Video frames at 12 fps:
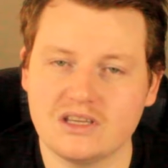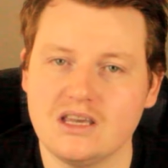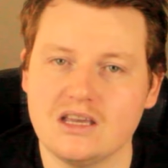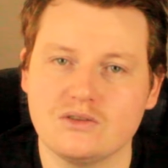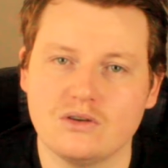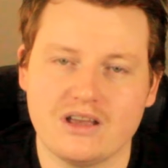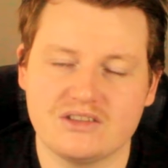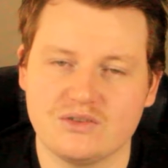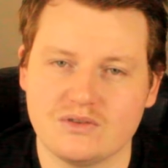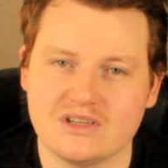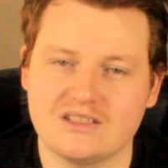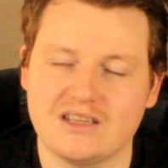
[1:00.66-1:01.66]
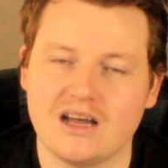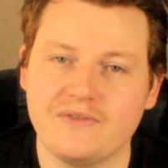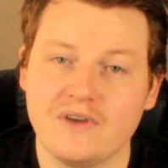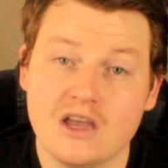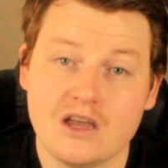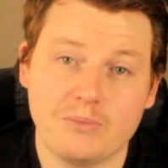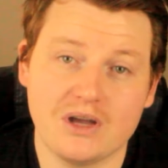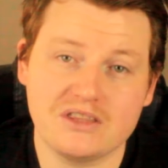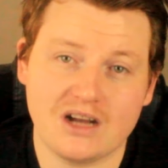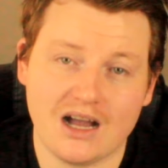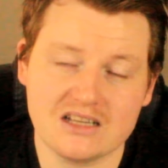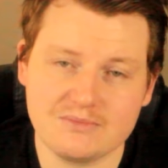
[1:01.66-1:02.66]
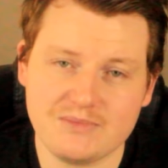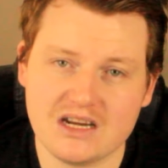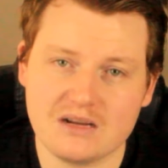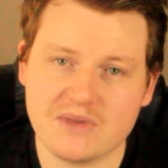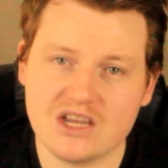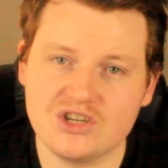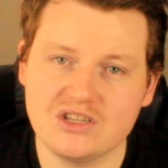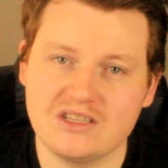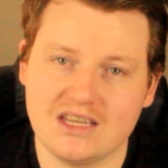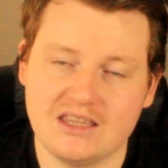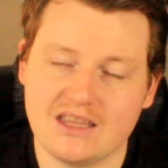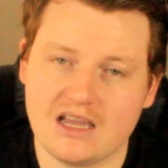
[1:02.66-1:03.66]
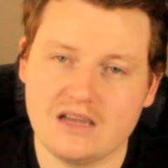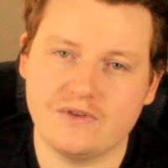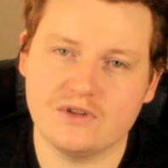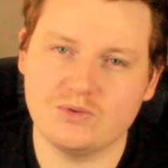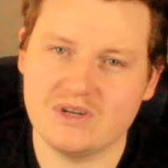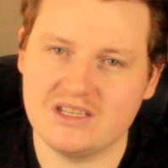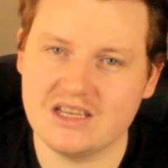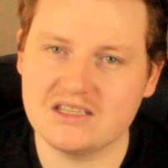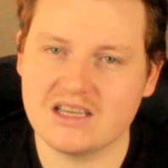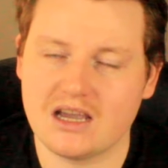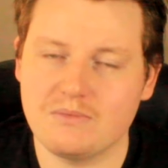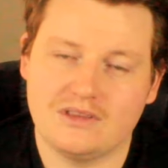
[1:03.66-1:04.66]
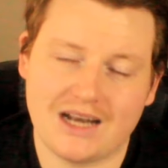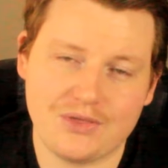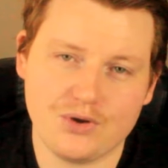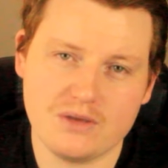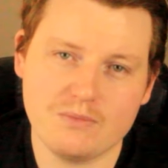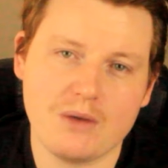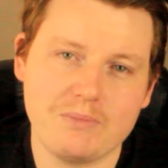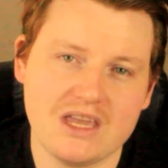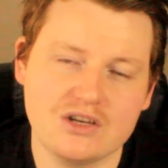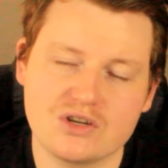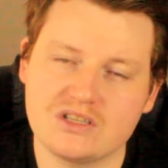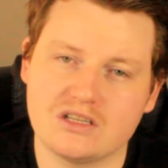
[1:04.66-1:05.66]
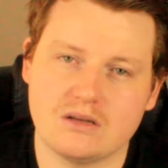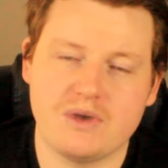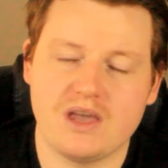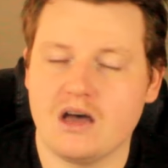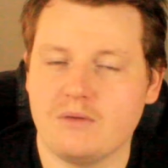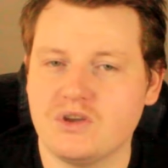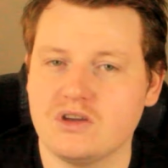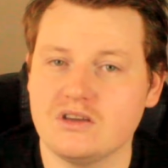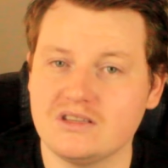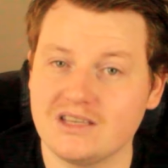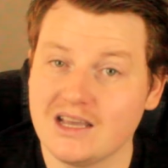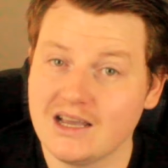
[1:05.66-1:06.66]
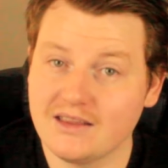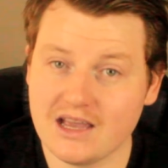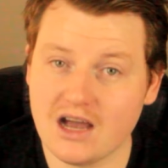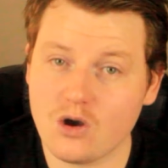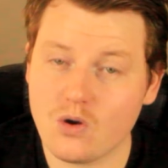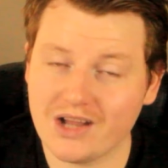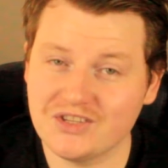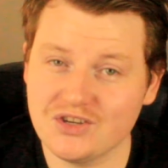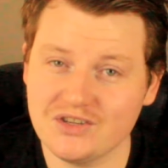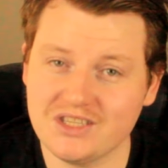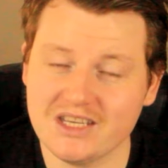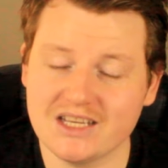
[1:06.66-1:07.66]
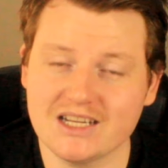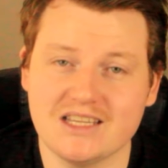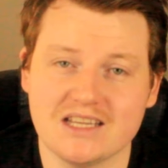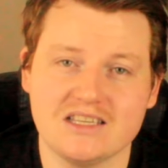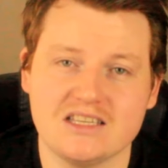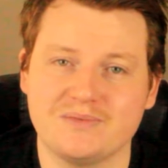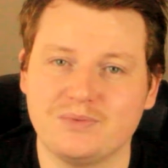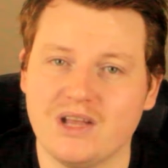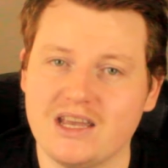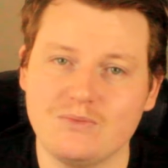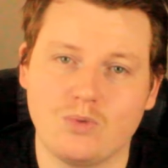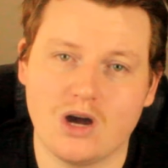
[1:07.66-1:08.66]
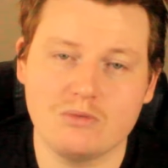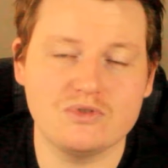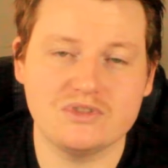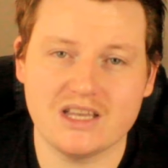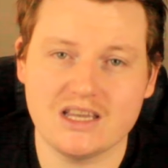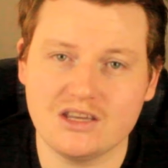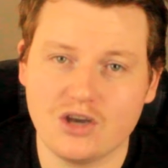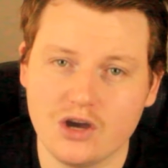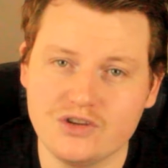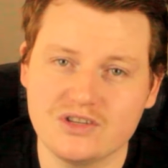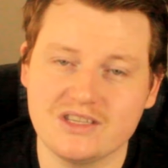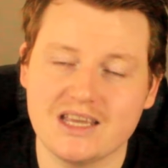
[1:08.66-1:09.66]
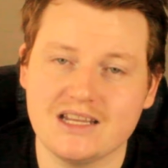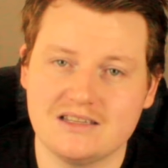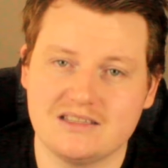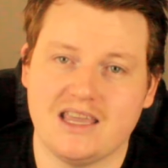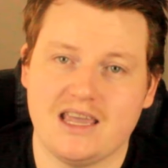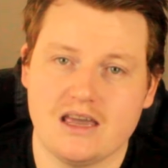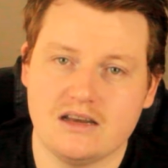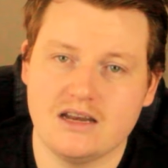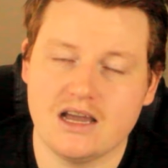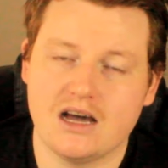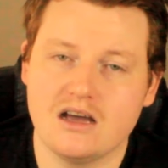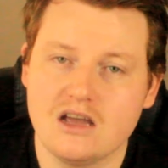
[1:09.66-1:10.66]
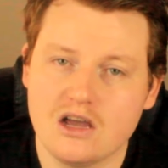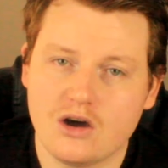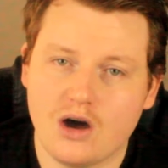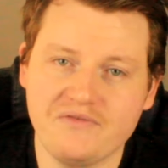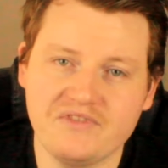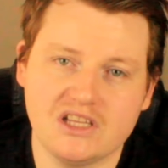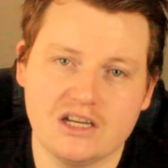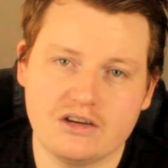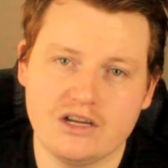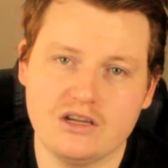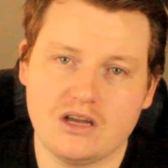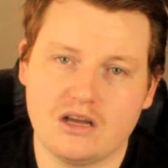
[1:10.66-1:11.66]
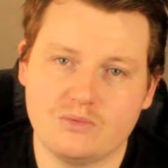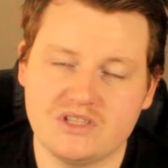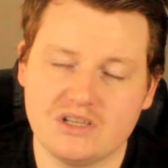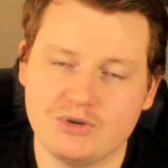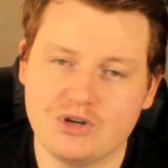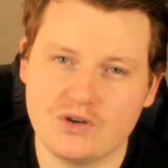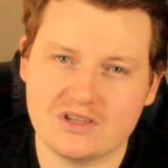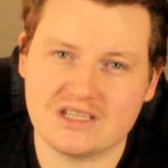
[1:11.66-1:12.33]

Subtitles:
are kicked, all that sort of stuff. But there are some animations in the AFL 26 game that I thought you might be interested about because they are quite juicy, and it does explain why we're seeing coaches getting scanned. Now, Ivan Cleary was someone who got